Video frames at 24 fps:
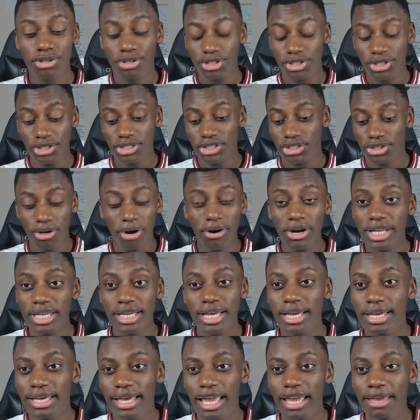or just starting
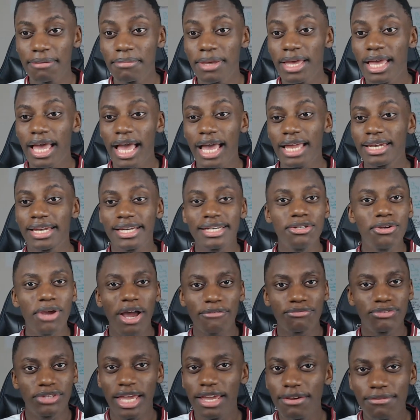a game, and then you
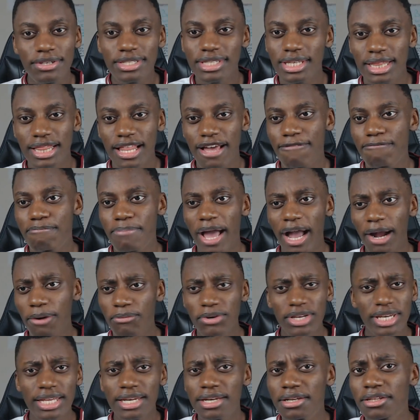have Davies at left back,
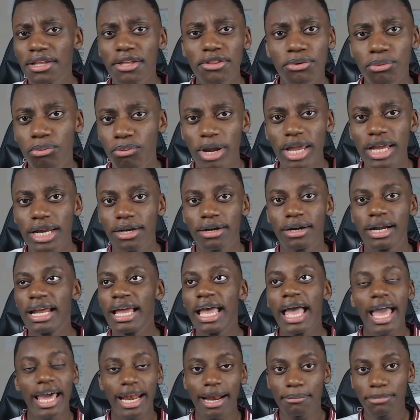we need another winger.
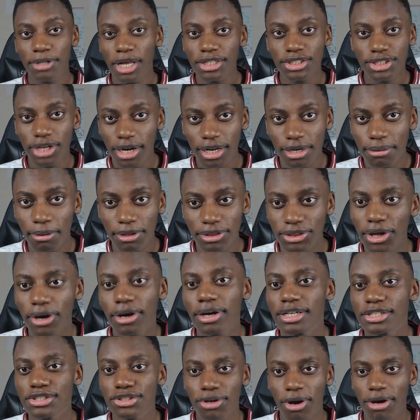And I'm not talking about
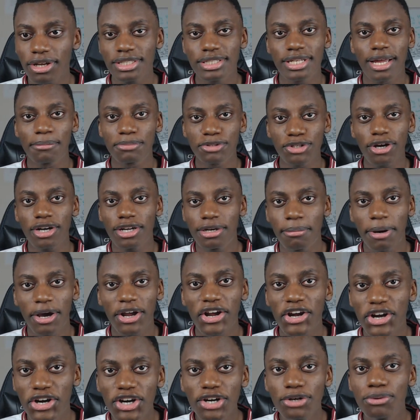Douglas Costa. I'm talking about
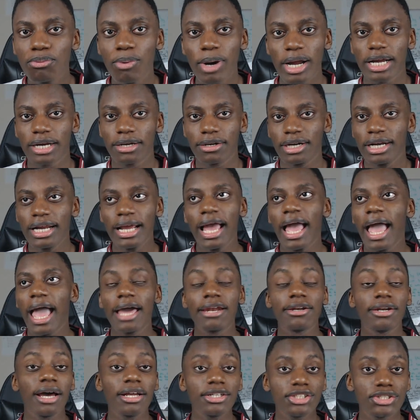a good winger,
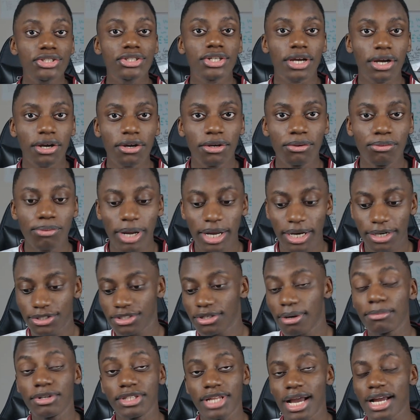and not just a good winger,
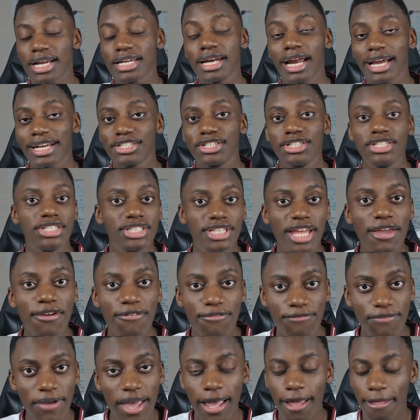someone that can actually stay
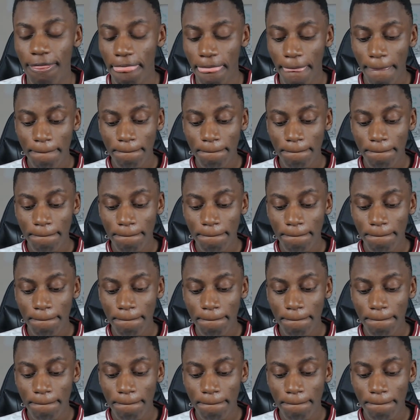fit.